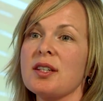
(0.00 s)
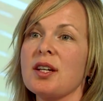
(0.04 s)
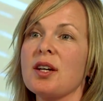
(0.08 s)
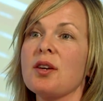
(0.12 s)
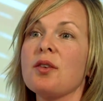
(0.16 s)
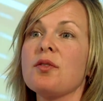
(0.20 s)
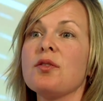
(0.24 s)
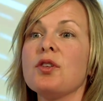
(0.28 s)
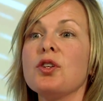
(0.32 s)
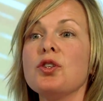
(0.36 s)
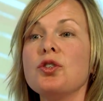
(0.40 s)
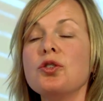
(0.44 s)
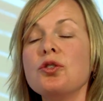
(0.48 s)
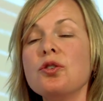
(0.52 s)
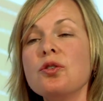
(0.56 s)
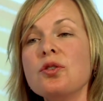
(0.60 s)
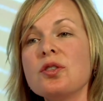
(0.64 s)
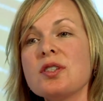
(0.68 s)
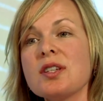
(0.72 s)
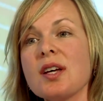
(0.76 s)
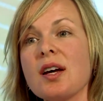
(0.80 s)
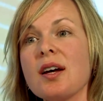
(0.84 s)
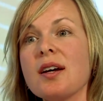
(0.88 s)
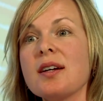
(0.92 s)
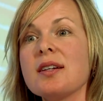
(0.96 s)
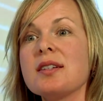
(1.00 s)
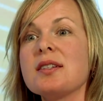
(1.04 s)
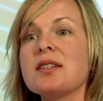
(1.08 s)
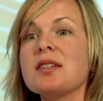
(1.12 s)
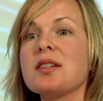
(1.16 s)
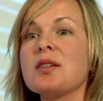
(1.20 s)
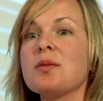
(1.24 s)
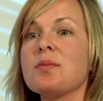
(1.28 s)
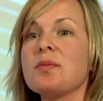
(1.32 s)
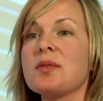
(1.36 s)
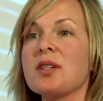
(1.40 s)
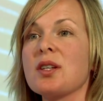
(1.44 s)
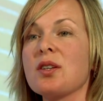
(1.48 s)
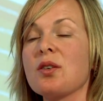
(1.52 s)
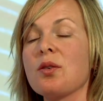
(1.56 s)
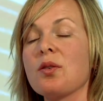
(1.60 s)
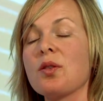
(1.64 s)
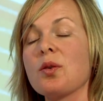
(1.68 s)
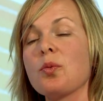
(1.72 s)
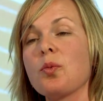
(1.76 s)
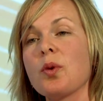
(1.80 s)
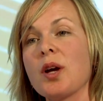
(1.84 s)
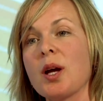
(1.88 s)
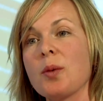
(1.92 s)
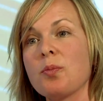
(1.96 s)
out the news items and all
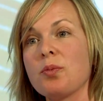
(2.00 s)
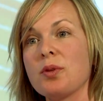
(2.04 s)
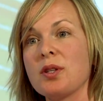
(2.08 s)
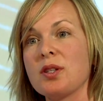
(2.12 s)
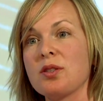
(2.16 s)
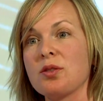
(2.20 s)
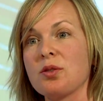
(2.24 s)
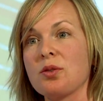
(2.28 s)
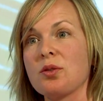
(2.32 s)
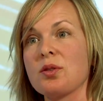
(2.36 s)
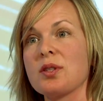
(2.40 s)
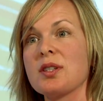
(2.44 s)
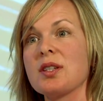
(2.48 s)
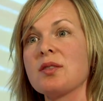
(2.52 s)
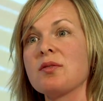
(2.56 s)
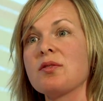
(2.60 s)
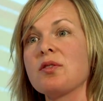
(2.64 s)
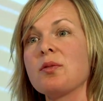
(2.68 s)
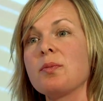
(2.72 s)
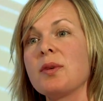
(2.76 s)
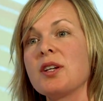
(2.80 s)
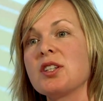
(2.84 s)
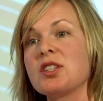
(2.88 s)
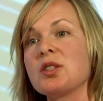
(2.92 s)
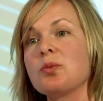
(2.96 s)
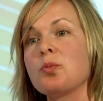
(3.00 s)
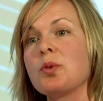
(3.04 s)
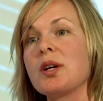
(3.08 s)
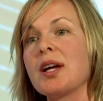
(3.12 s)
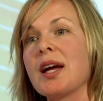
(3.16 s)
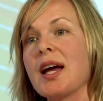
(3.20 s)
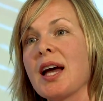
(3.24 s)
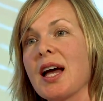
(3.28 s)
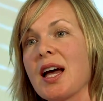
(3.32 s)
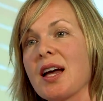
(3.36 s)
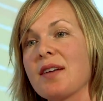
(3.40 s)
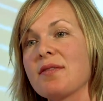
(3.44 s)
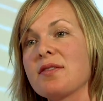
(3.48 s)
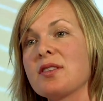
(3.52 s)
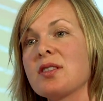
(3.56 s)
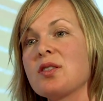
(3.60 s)
the web resource information we have.